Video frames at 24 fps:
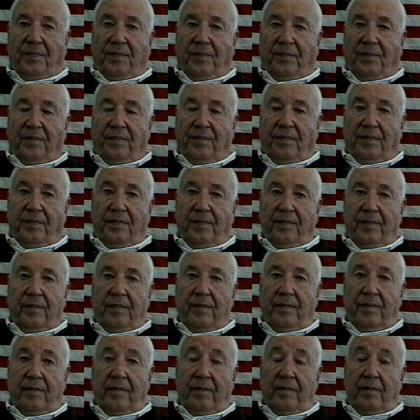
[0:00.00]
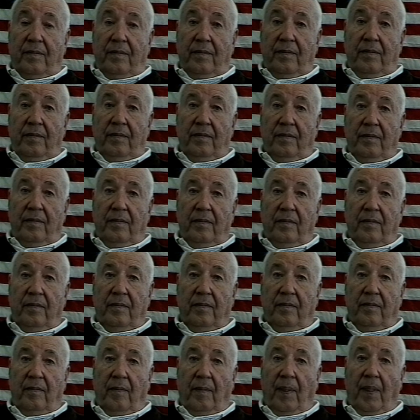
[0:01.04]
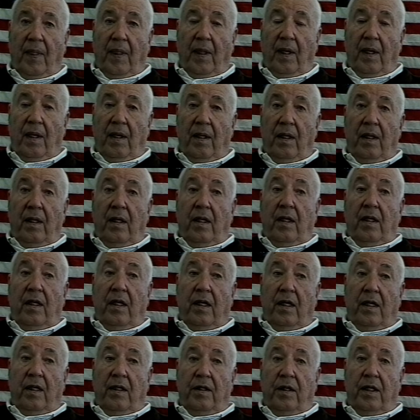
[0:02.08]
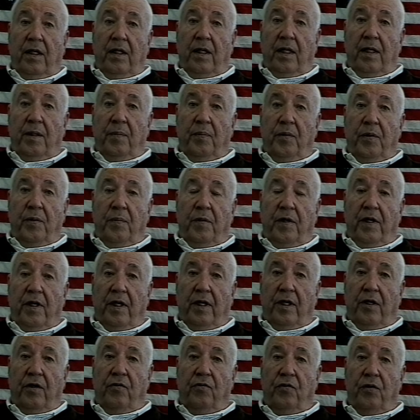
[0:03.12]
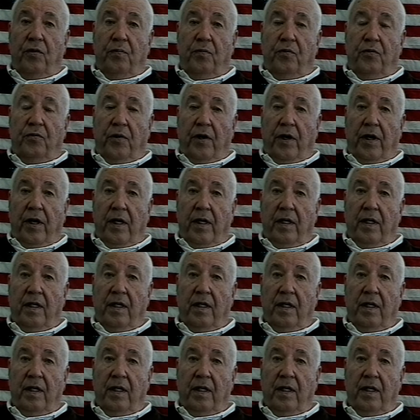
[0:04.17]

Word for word: And then uh, you went to Dartmouth. Yeah, then they yeah. put me on a troop train